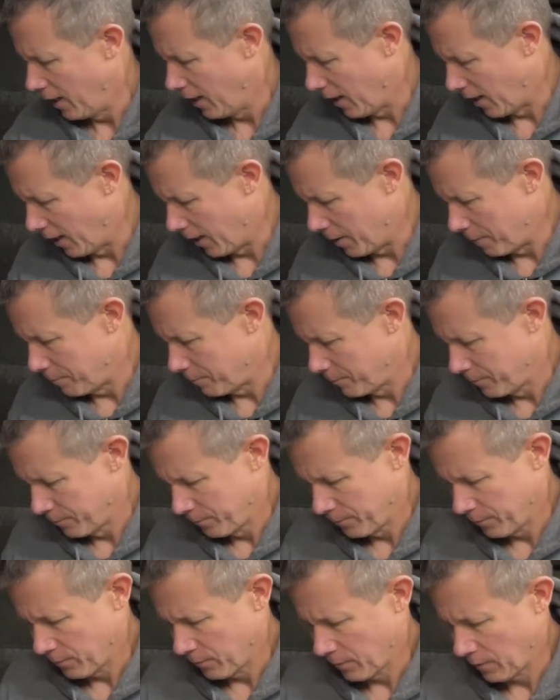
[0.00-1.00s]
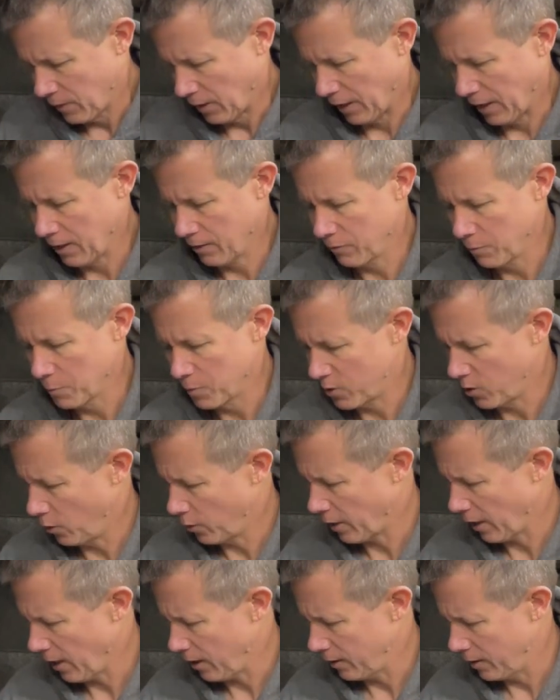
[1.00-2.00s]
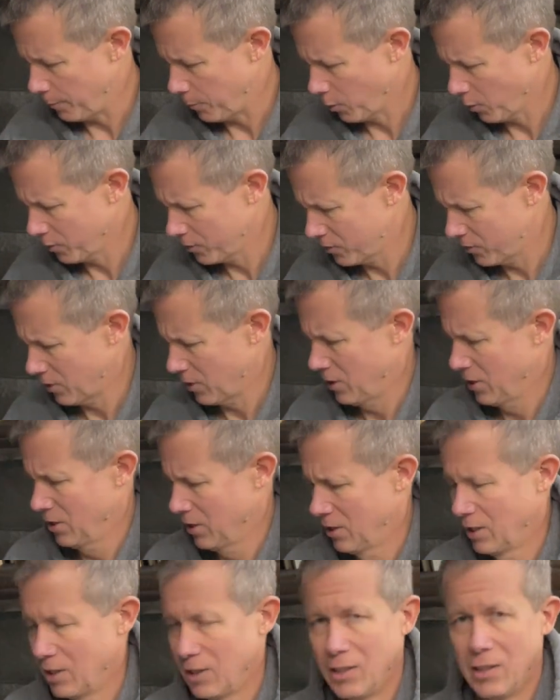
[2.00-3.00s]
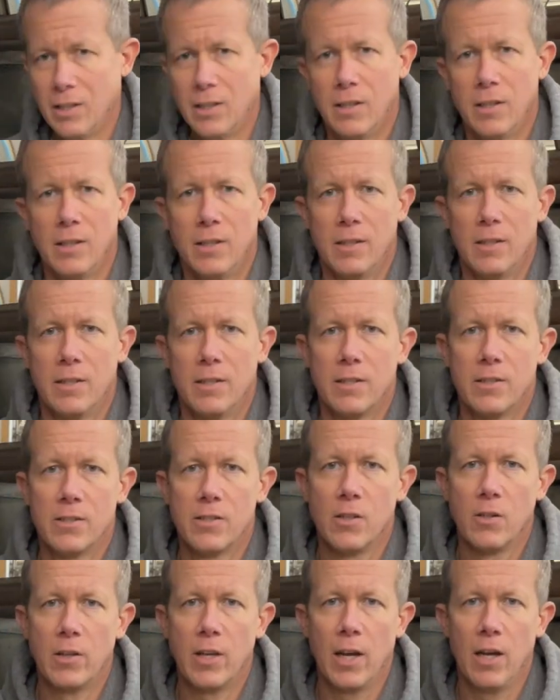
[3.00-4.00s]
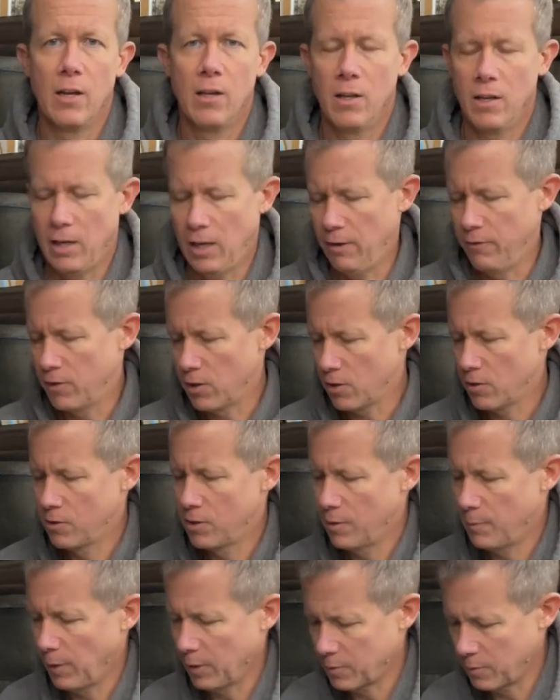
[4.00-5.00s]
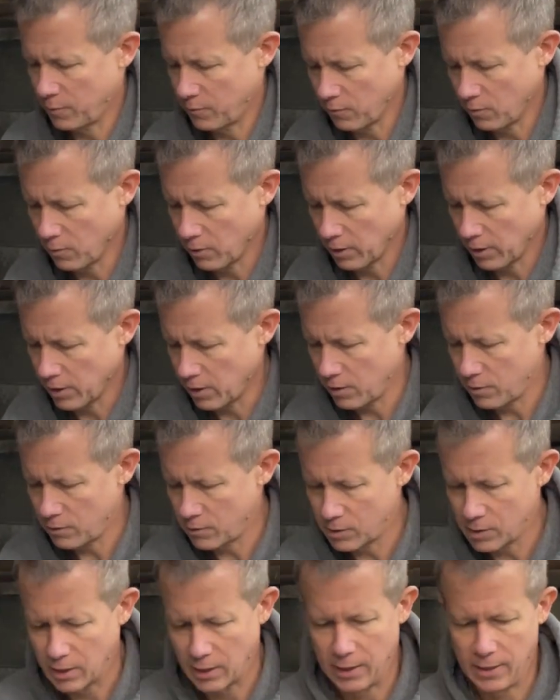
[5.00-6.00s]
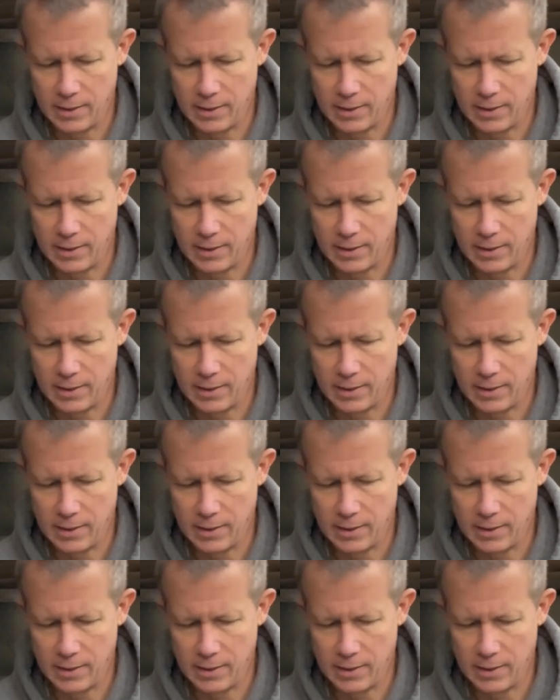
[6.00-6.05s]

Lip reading: I got them from SoCal Imports. SoCal, I haven't used them much before. I used